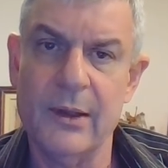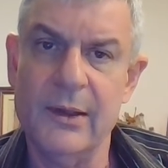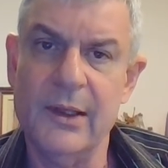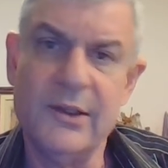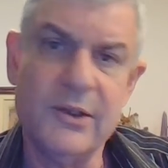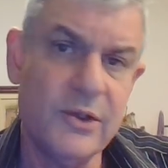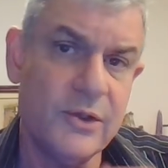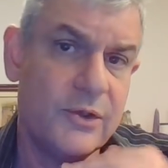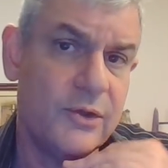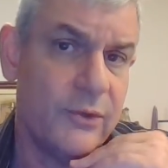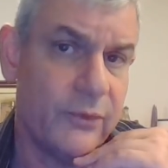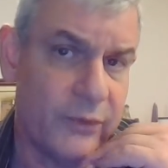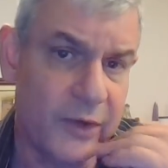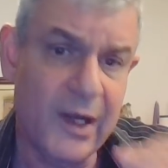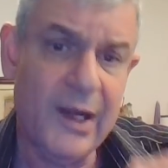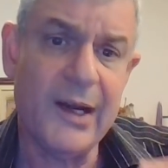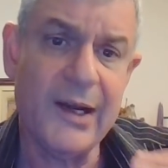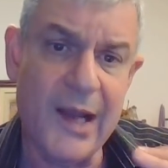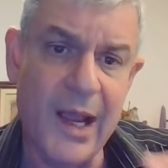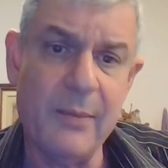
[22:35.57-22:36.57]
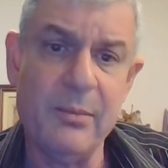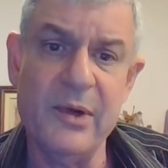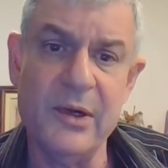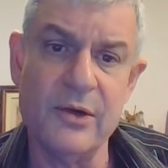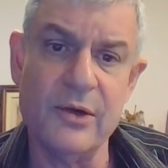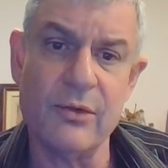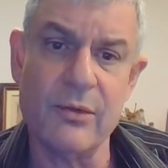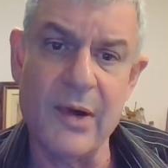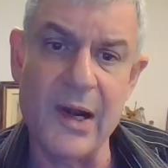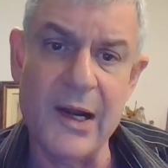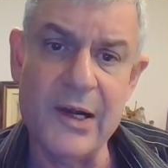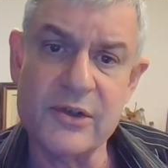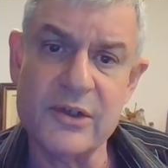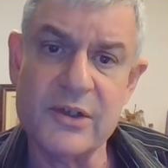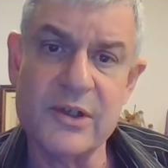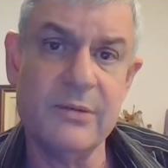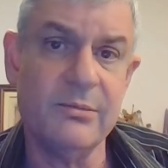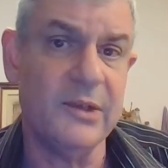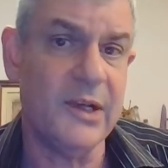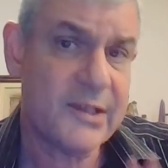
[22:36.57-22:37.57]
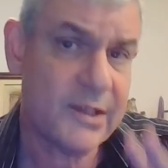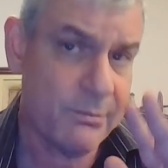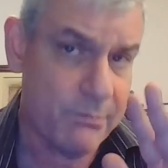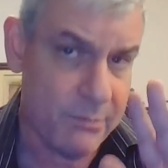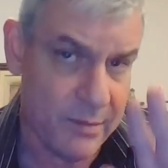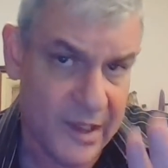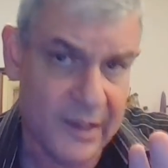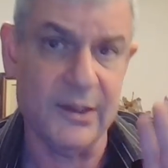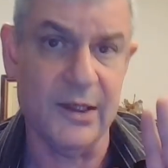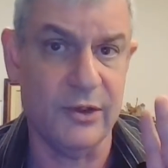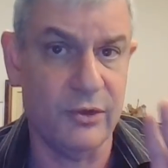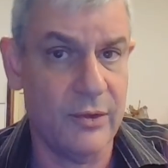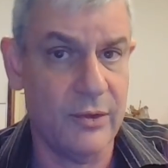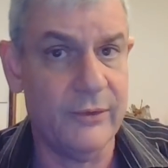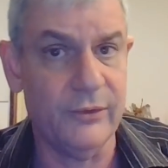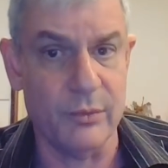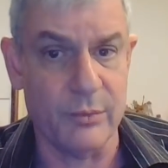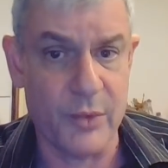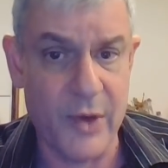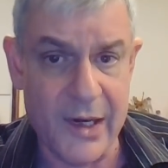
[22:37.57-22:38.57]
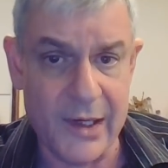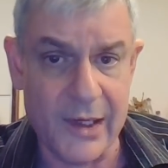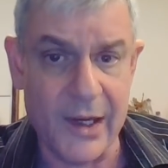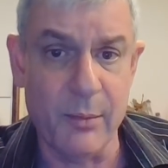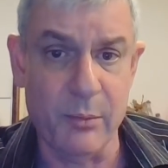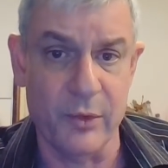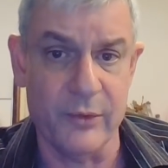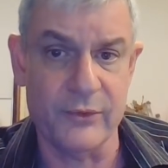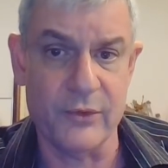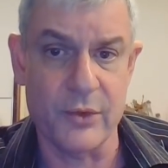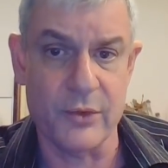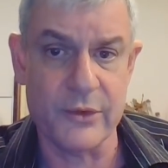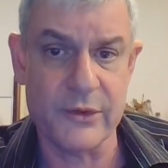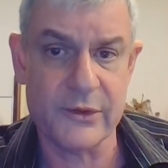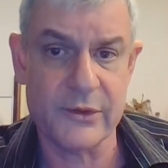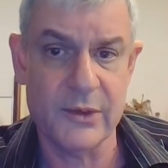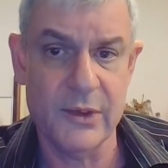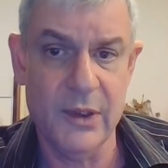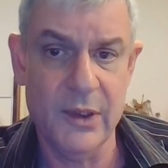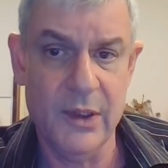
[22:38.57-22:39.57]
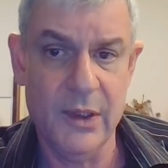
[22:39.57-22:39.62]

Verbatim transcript: That you feel unhappy in your relationship doesn't mean that you have to break up, of course.